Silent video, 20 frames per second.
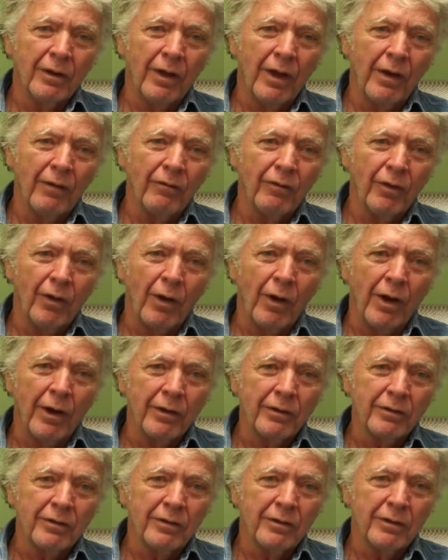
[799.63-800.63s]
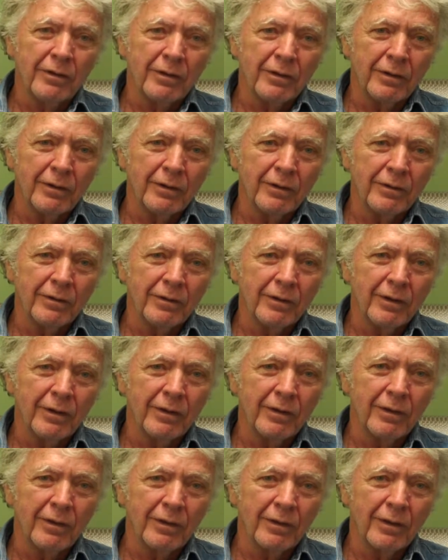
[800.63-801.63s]
have lost, so I
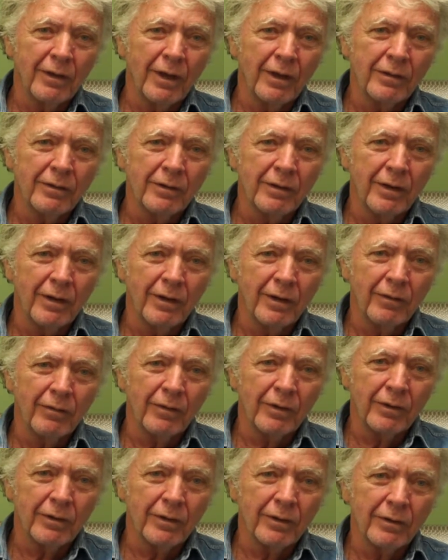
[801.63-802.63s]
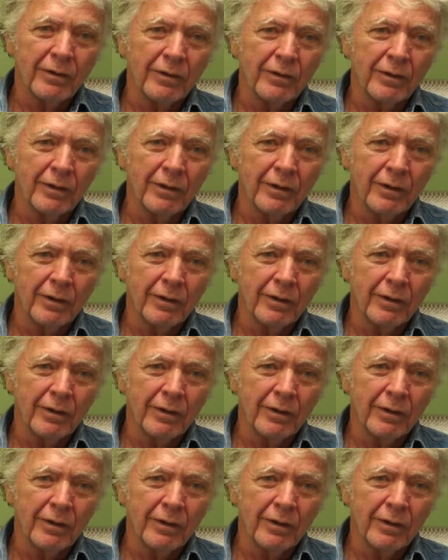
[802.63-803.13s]
think that's kind of interesting.